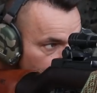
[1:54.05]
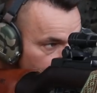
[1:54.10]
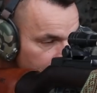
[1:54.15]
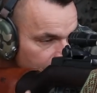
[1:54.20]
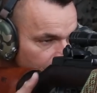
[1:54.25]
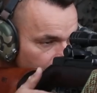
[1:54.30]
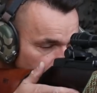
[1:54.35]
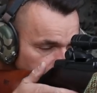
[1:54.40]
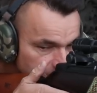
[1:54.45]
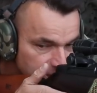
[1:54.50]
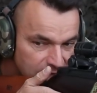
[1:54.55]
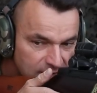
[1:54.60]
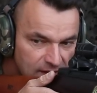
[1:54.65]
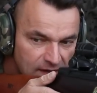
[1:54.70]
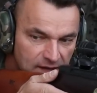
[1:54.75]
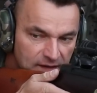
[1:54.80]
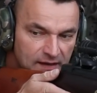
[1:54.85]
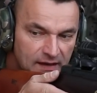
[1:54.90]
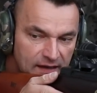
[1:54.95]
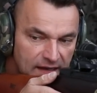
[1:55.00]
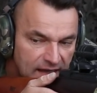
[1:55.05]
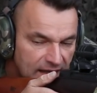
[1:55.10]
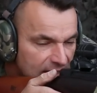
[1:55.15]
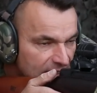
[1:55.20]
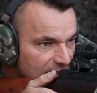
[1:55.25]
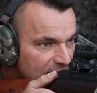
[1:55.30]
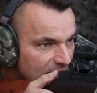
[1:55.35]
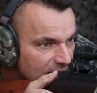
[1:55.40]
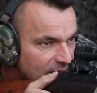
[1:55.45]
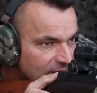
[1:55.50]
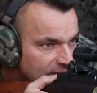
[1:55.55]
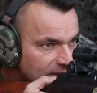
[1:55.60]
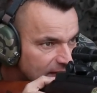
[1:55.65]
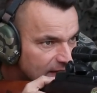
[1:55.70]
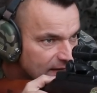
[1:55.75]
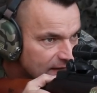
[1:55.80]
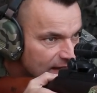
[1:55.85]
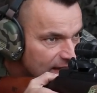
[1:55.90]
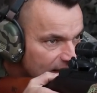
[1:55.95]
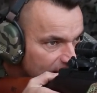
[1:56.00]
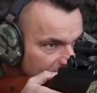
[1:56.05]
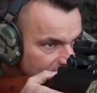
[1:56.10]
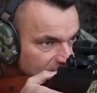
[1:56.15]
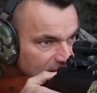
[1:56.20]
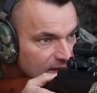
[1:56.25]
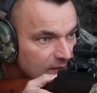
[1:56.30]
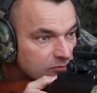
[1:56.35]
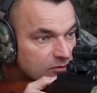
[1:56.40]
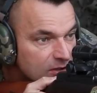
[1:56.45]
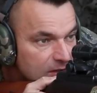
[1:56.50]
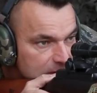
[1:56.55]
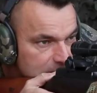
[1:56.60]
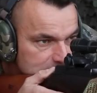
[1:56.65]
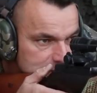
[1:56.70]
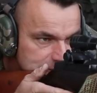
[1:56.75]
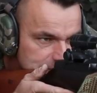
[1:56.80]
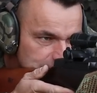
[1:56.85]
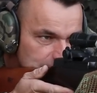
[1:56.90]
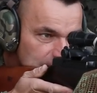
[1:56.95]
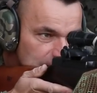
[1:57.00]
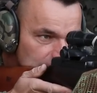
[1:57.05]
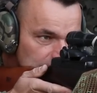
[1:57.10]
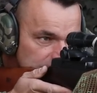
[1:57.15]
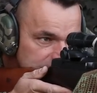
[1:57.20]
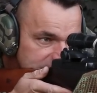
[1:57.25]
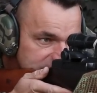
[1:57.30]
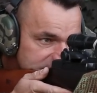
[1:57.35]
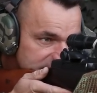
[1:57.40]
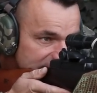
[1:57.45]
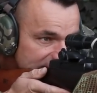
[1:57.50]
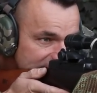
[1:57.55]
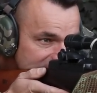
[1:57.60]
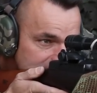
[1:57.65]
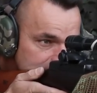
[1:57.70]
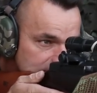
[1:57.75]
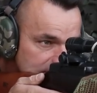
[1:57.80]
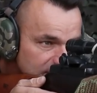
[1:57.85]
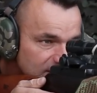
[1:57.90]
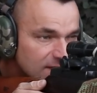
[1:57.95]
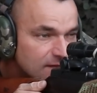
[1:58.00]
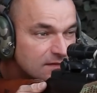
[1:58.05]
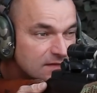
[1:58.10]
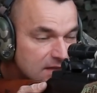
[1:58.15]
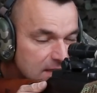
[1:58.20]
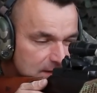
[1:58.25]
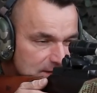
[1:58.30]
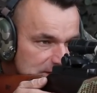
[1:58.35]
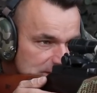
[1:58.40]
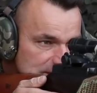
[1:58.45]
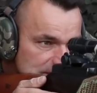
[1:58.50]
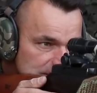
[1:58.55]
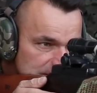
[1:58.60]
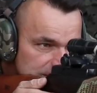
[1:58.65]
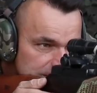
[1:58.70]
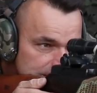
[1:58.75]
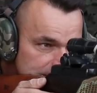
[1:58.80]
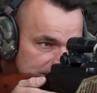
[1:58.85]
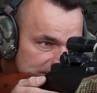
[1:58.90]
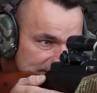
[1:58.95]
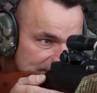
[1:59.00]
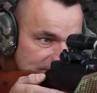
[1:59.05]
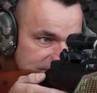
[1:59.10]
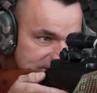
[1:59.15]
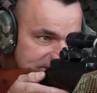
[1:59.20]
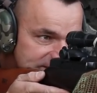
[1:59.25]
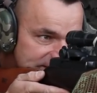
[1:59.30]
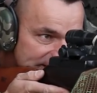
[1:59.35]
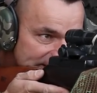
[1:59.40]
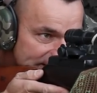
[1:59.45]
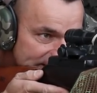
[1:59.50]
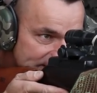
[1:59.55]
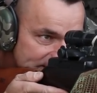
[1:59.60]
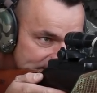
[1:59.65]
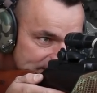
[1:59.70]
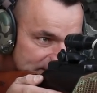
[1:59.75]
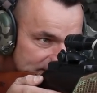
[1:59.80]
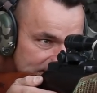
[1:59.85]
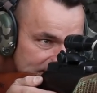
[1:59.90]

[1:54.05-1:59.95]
bolt and again i'm going to hold slightly on the left side